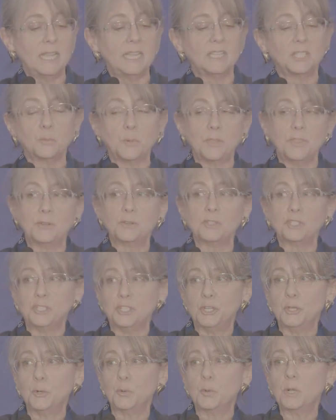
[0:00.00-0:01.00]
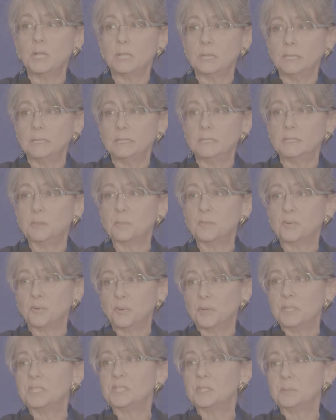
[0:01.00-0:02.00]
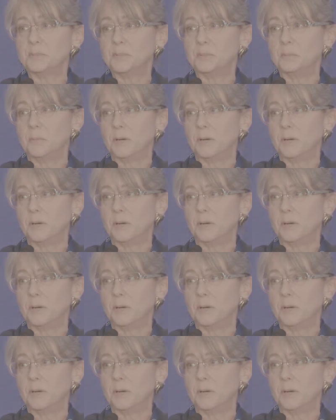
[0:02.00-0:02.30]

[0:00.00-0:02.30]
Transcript: is when there's no clear principal